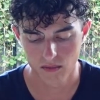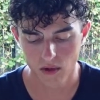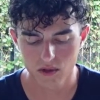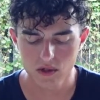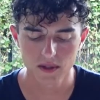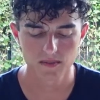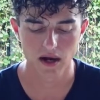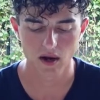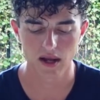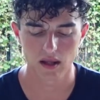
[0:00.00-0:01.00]
not too much
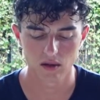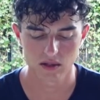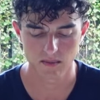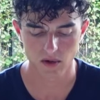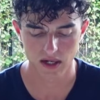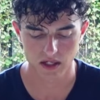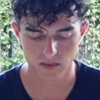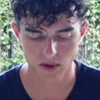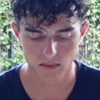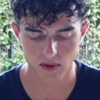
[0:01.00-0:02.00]
about hiking, because I'm not an
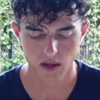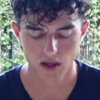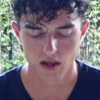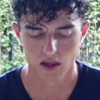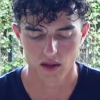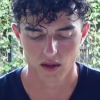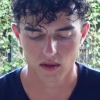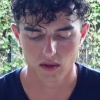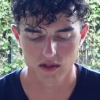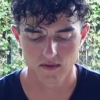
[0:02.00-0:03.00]
expert, but
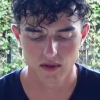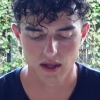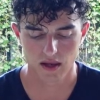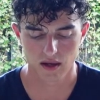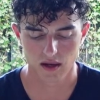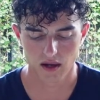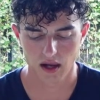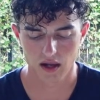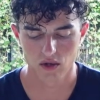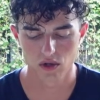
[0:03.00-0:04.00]
those of you that
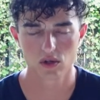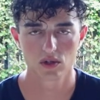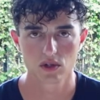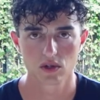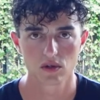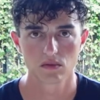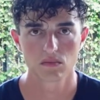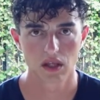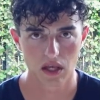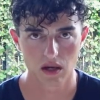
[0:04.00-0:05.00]
are new to
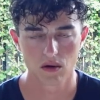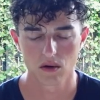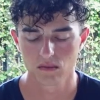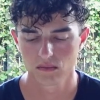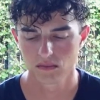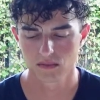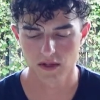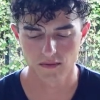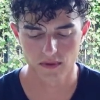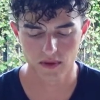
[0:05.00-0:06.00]
gear and
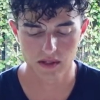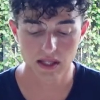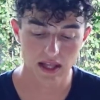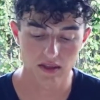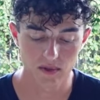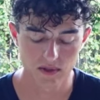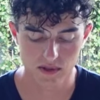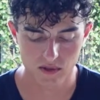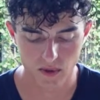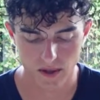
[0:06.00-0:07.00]
different things, and
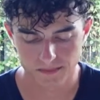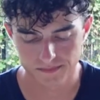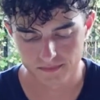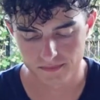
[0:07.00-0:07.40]
Leathermans as well,